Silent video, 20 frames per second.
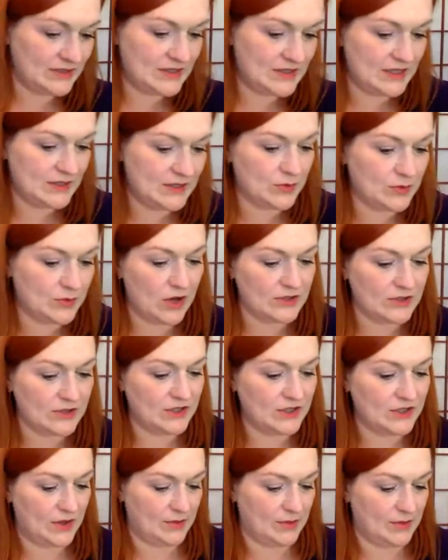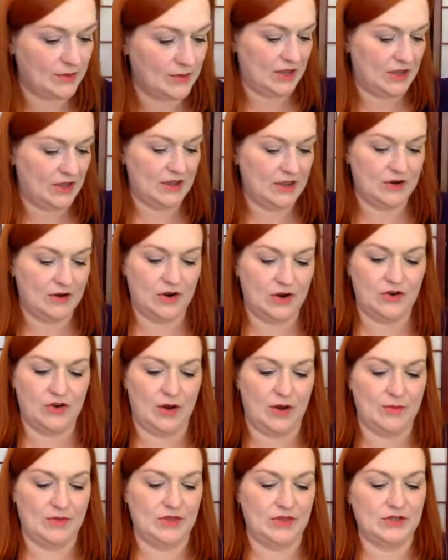These were also in my
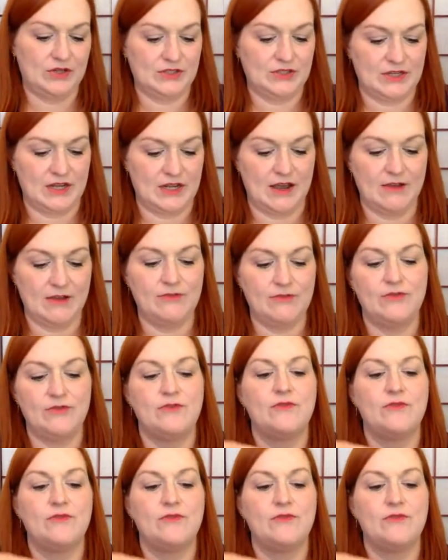great-grandmother's stuff.